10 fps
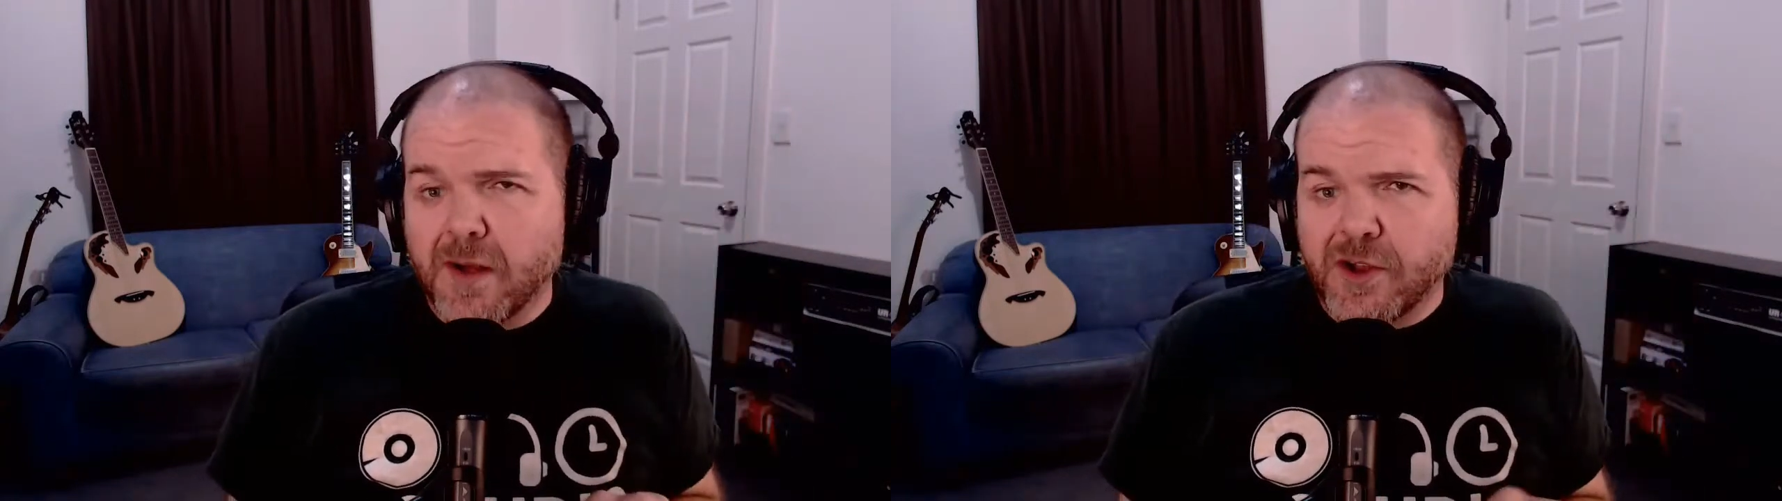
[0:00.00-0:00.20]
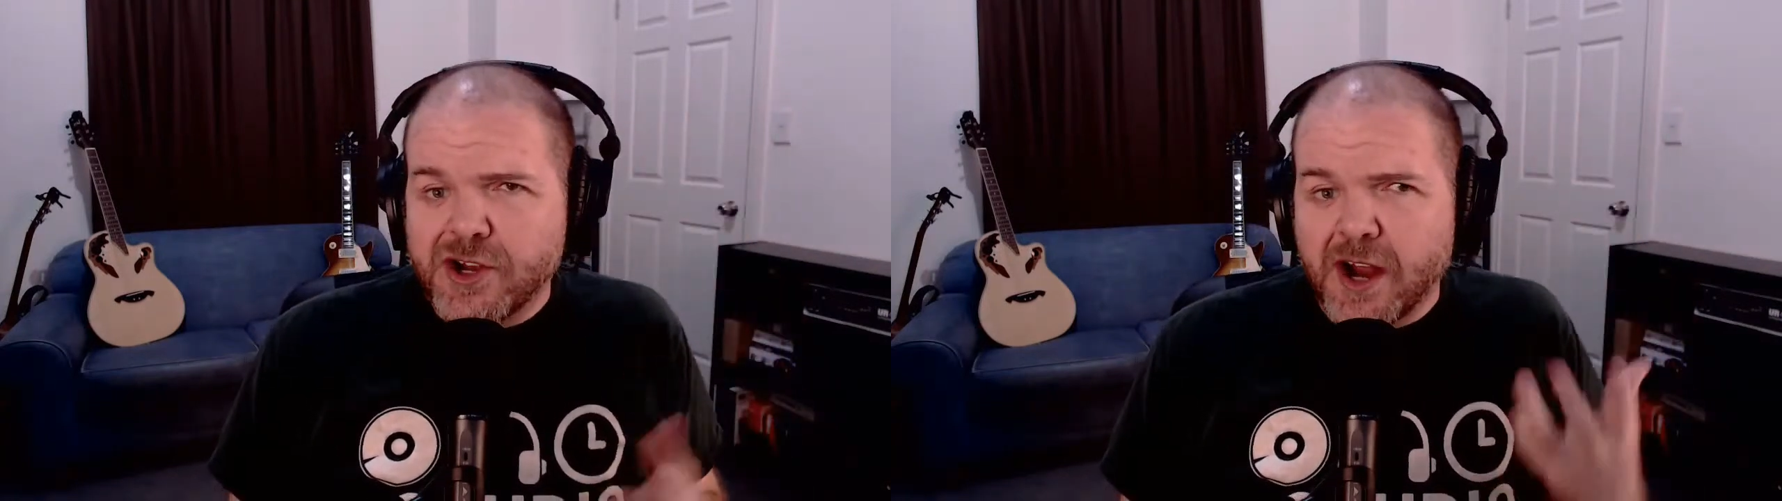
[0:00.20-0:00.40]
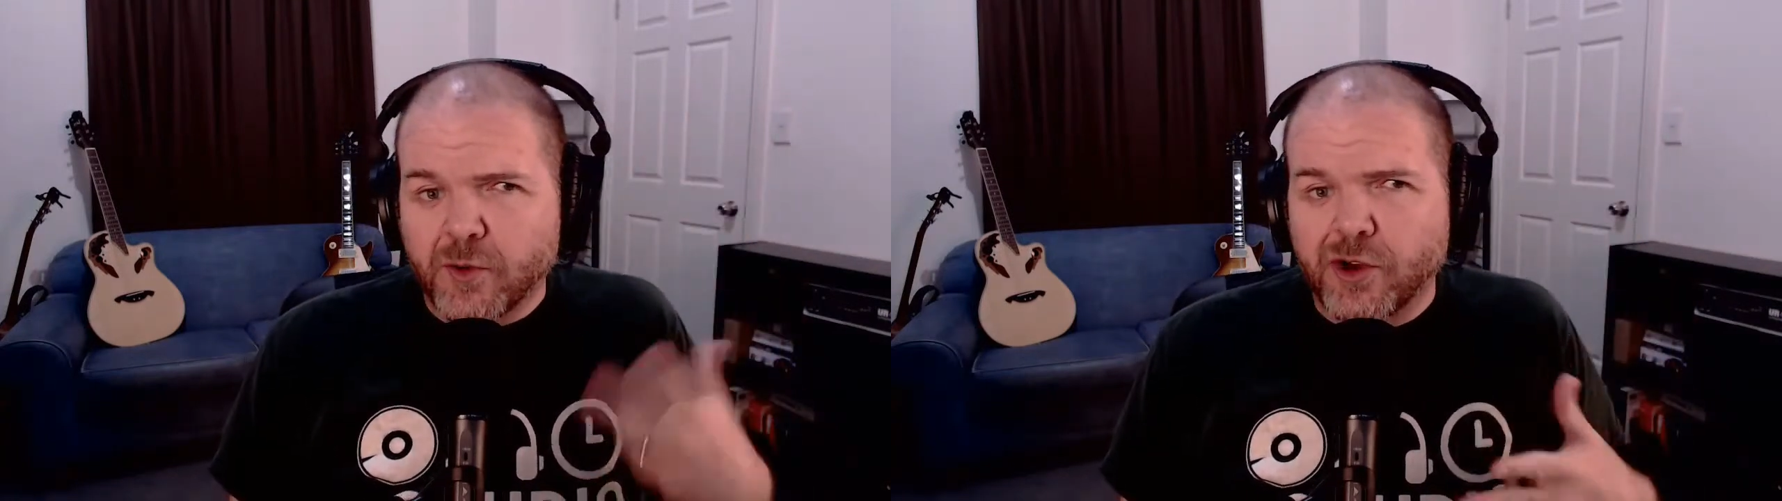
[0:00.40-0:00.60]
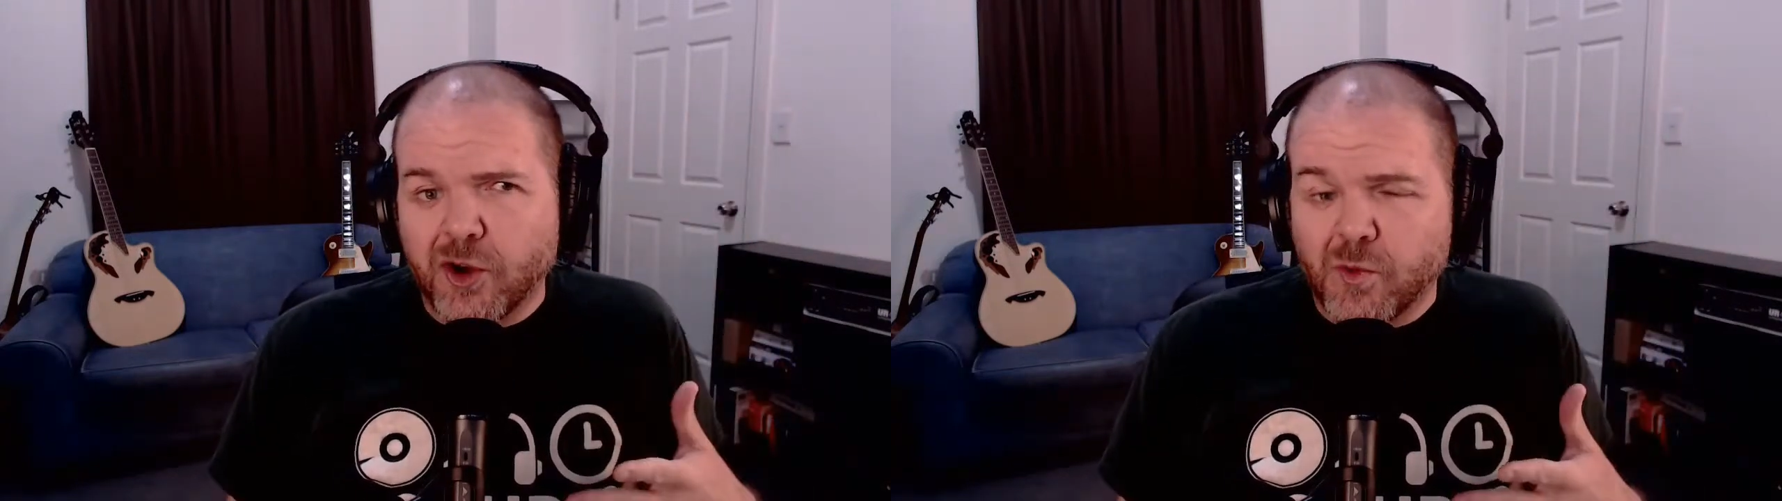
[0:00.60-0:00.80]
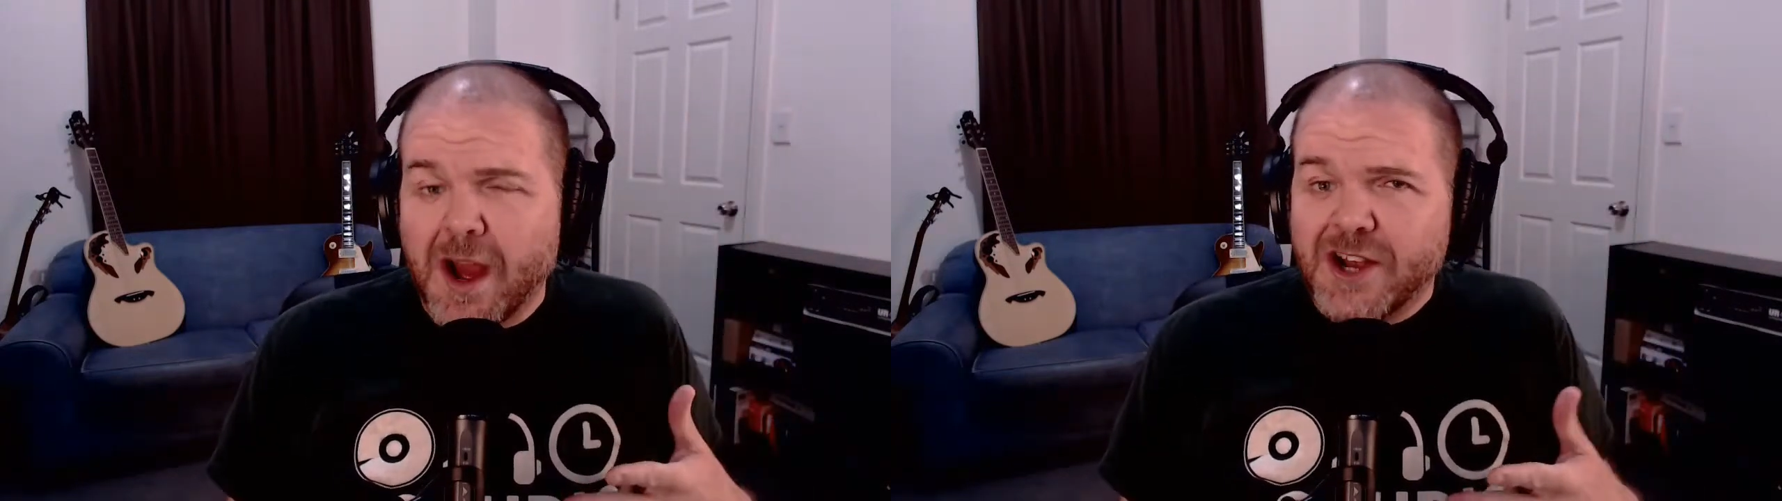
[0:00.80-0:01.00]
other channel, to
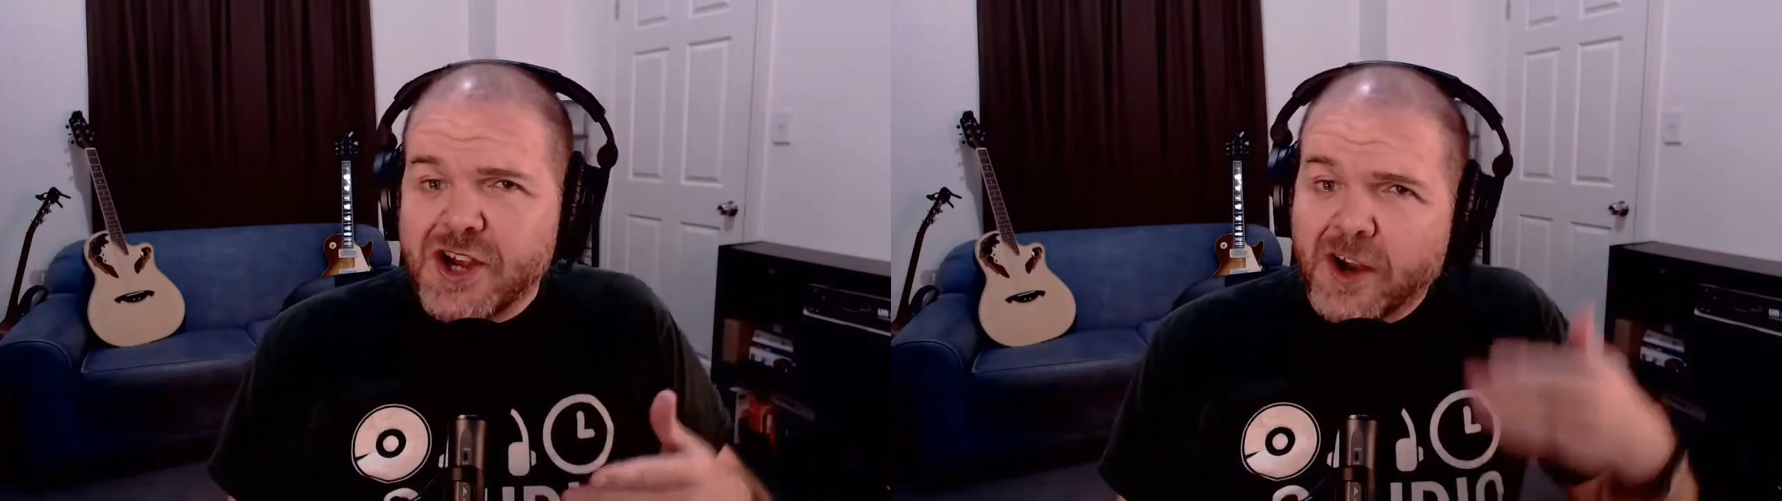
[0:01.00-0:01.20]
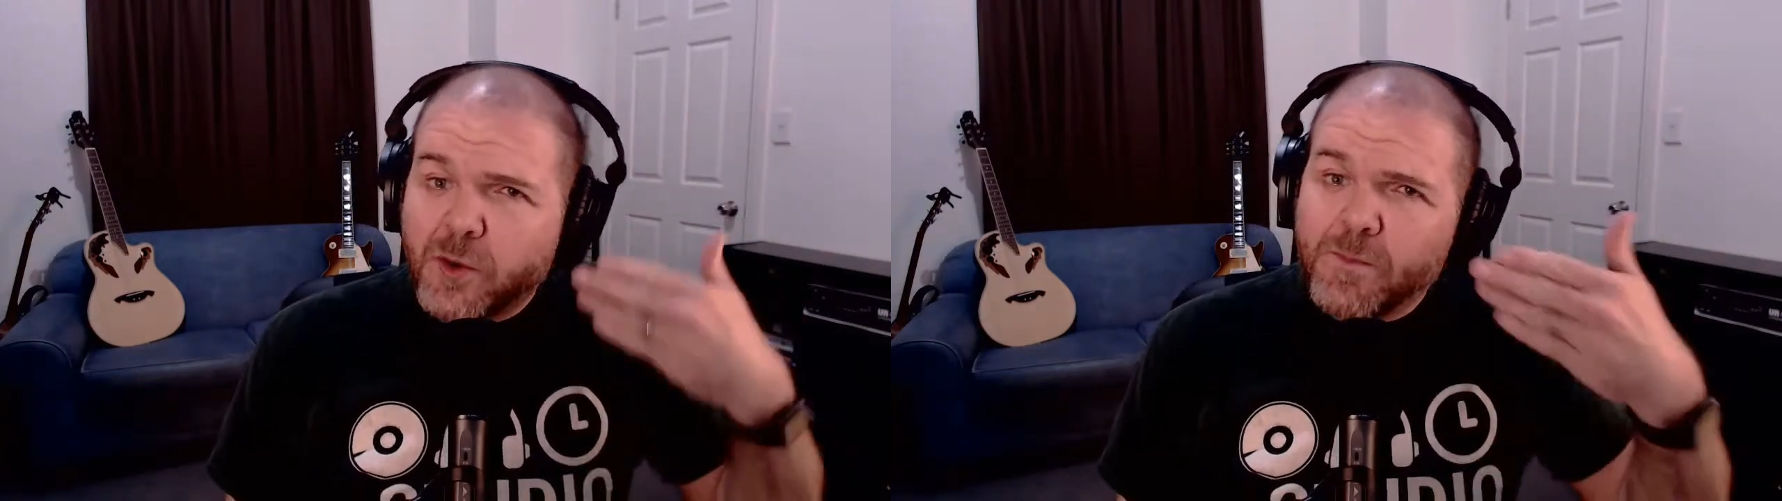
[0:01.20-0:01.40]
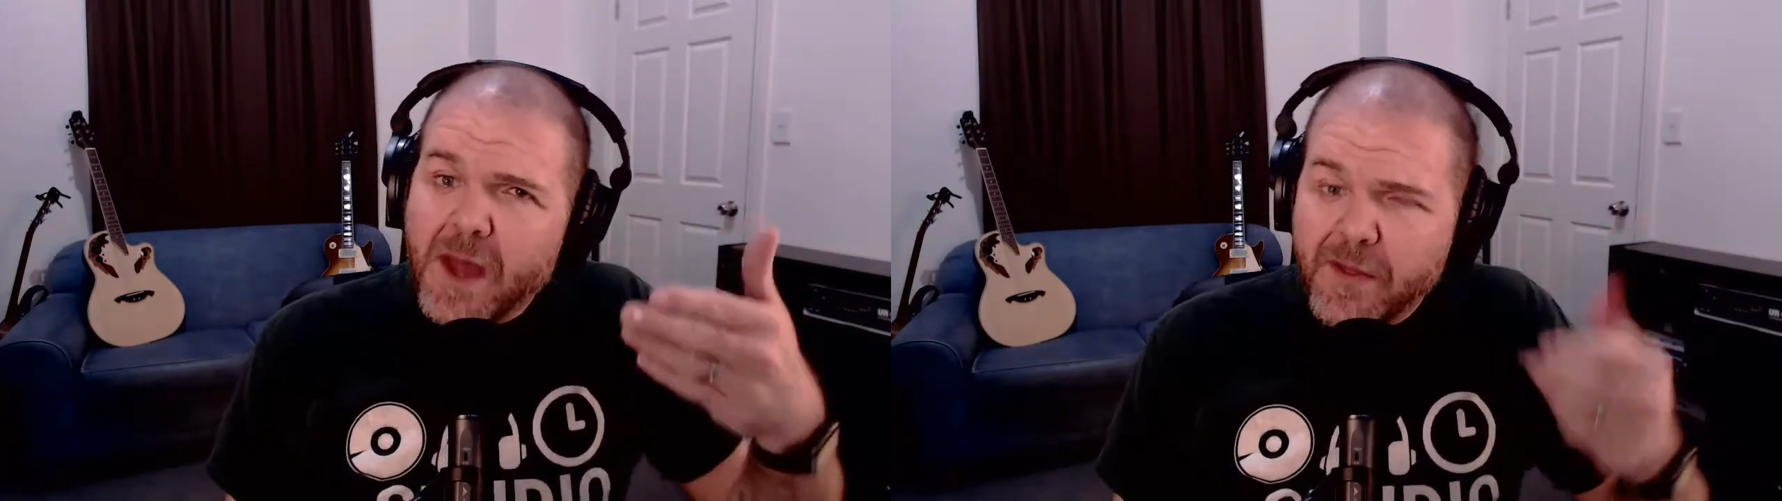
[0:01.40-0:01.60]
your right channel,